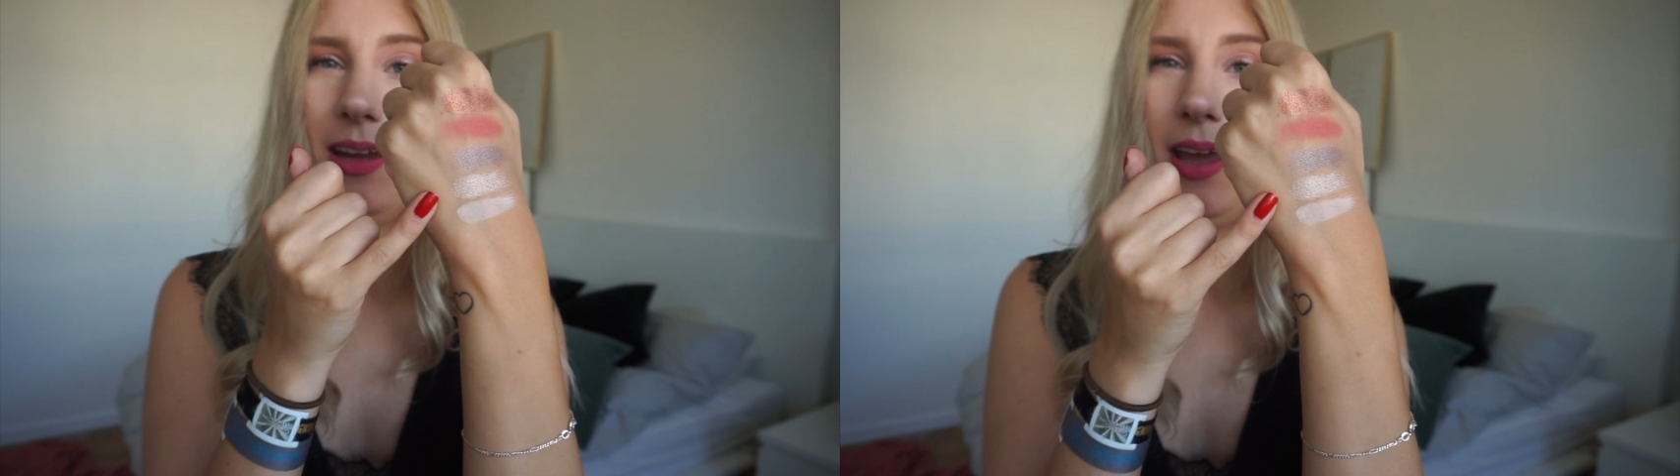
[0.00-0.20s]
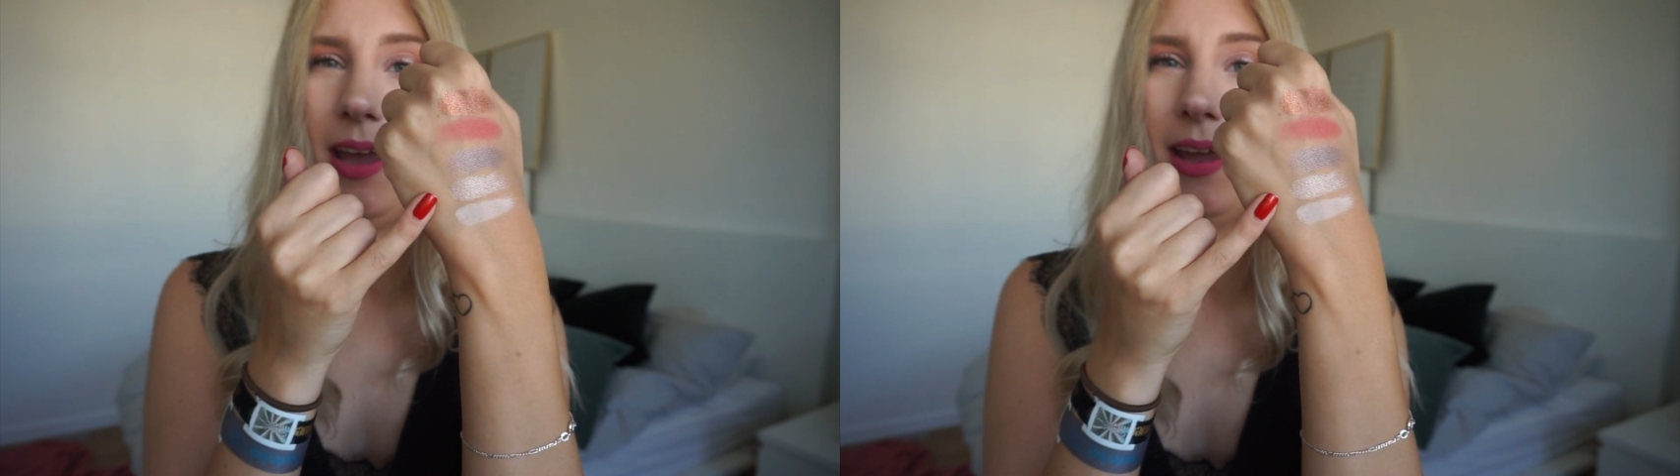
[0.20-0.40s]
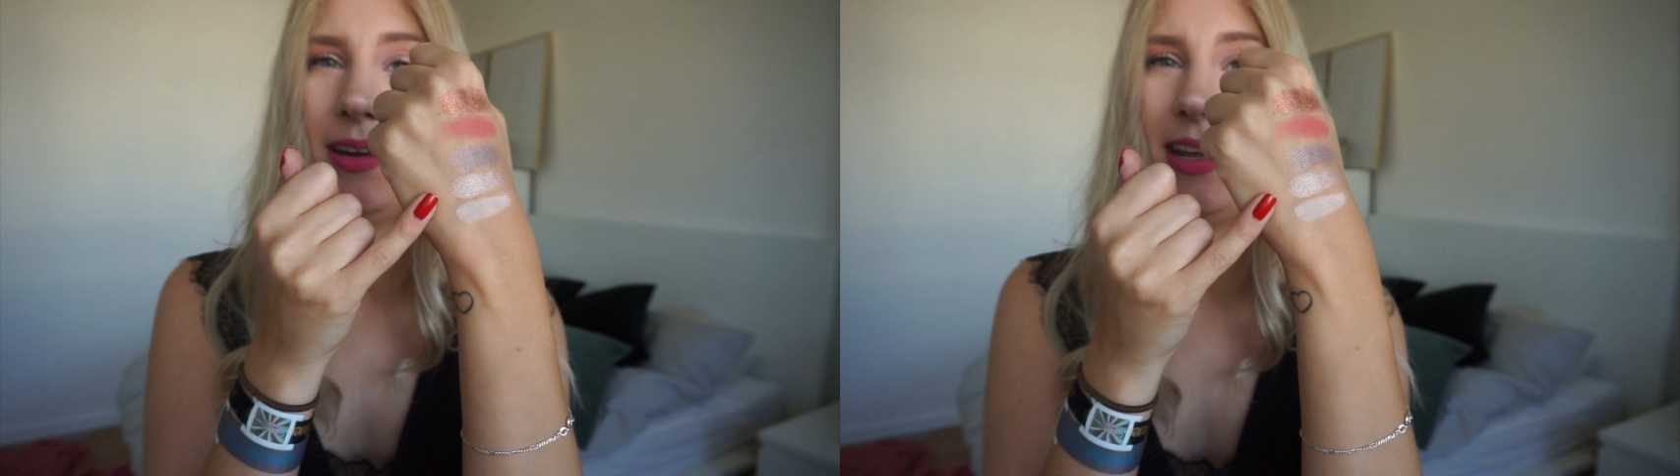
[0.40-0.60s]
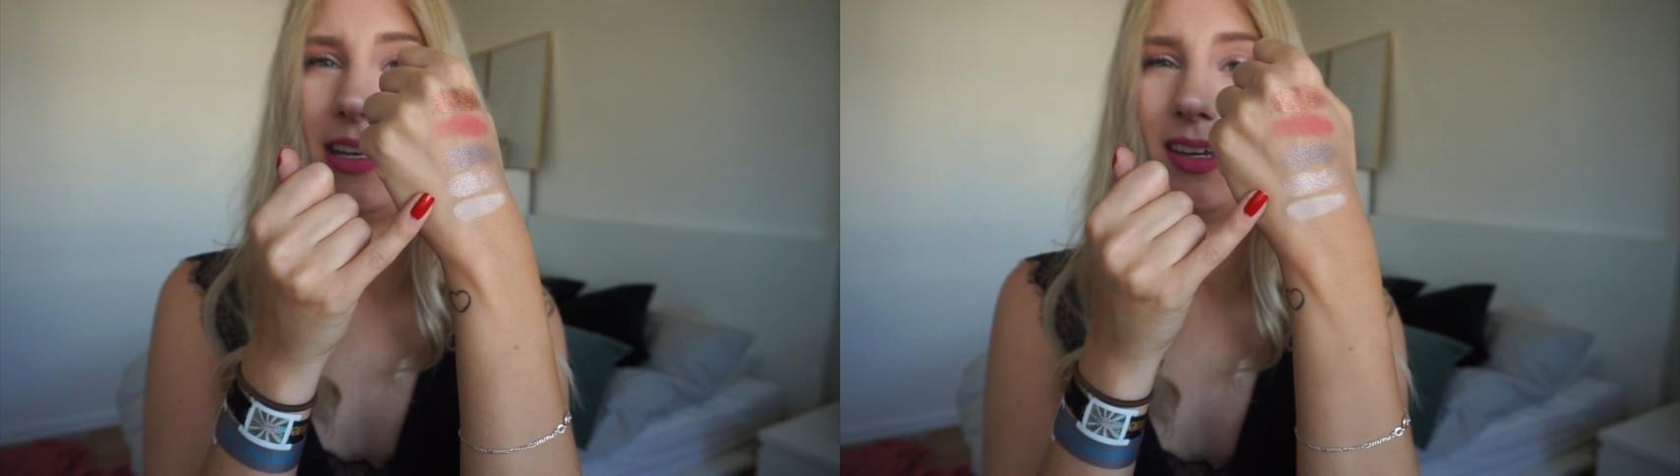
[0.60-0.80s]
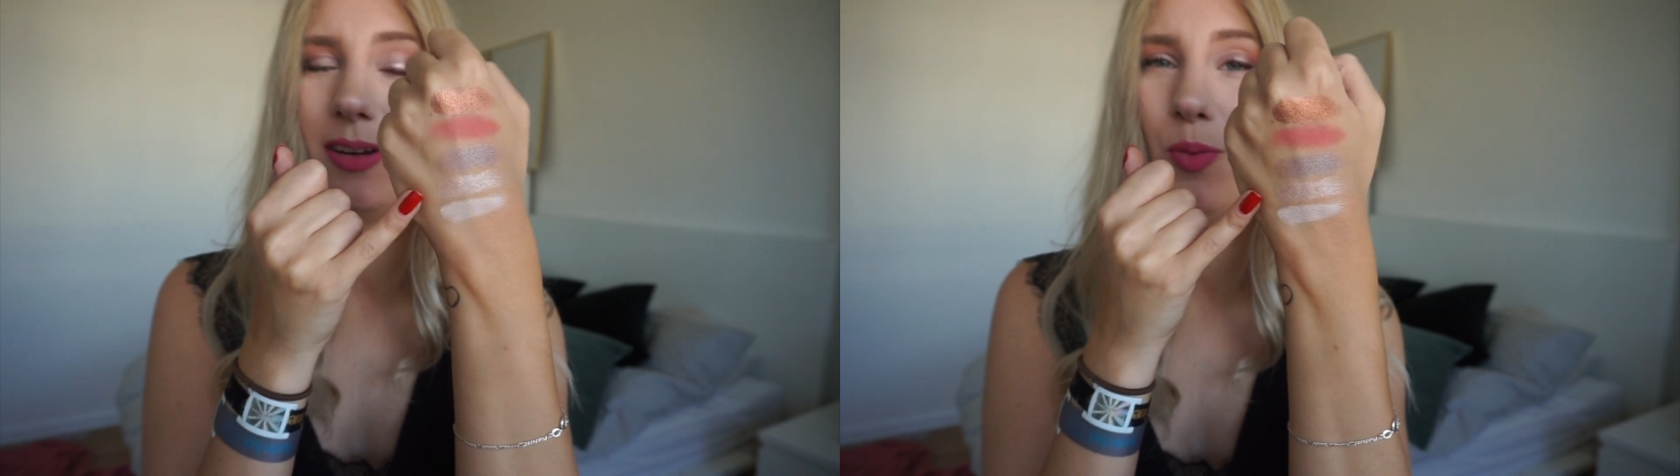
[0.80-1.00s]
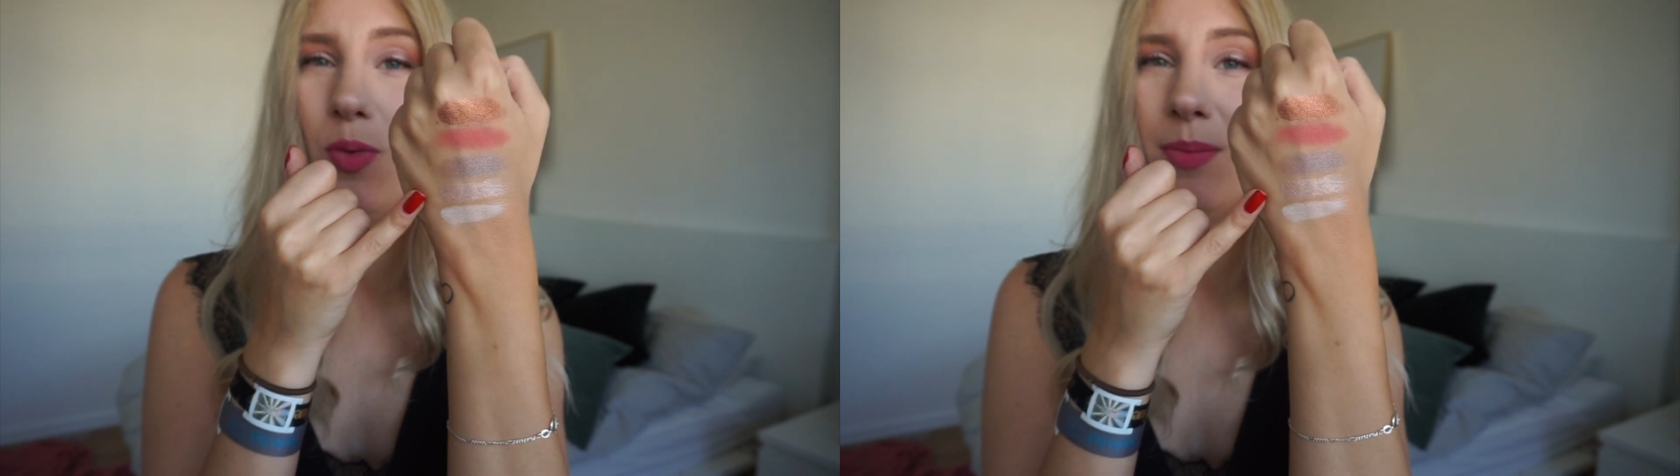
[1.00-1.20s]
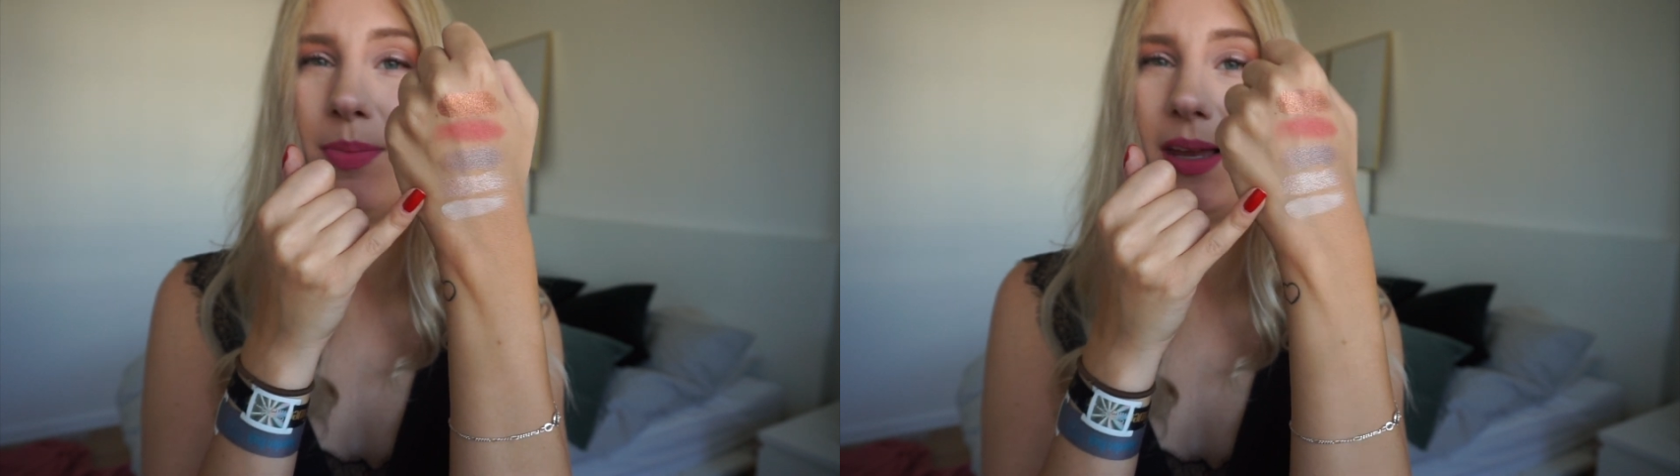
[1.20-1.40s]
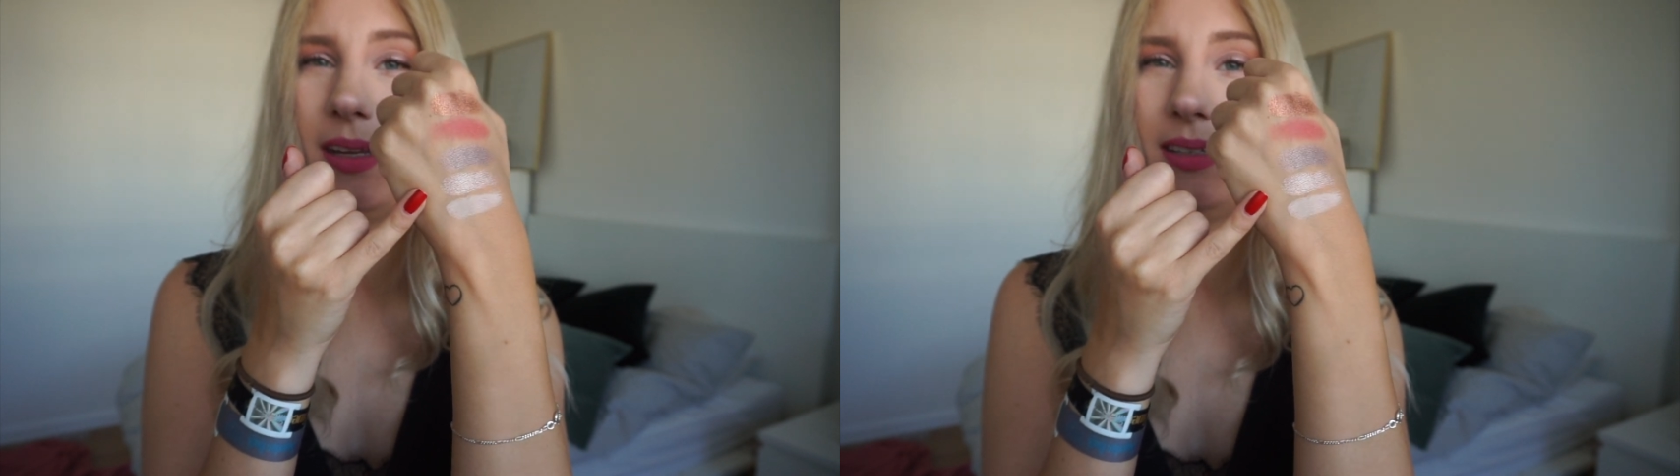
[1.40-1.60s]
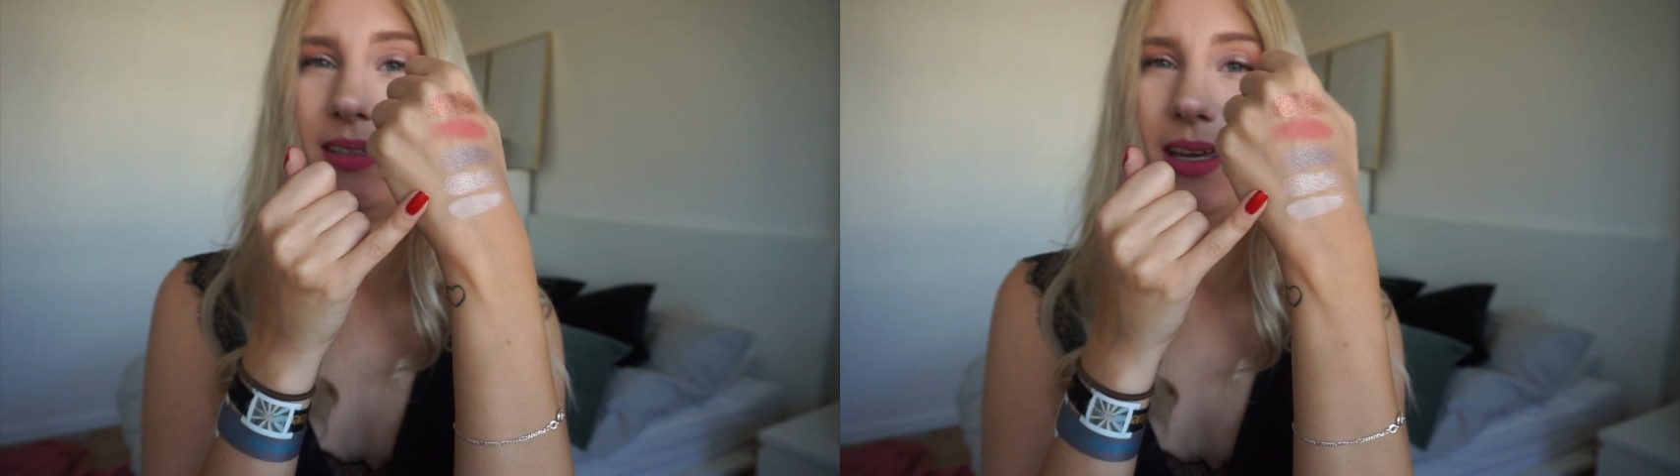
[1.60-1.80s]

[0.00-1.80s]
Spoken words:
Naked 1 palette